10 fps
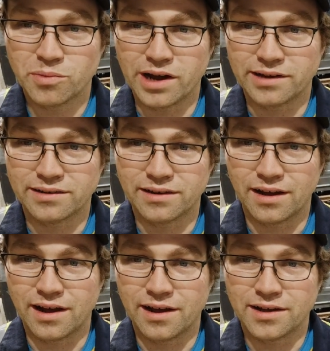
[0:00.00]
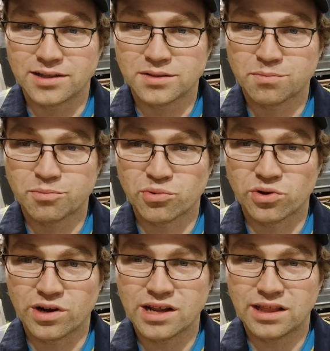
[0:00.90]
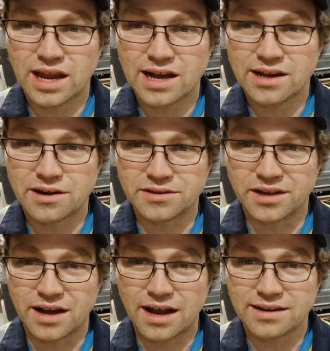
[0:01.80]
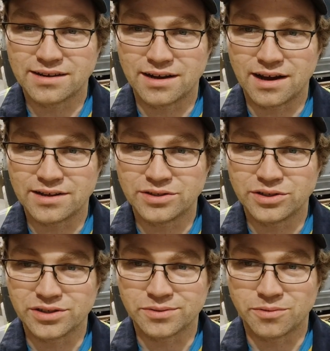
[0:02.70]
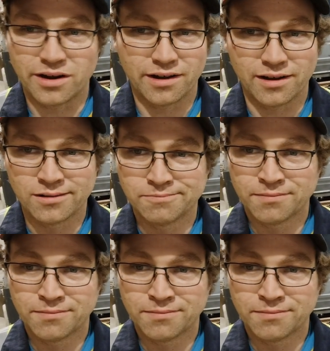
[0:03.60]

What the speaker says: but it's pretty late here tonight, and I just want to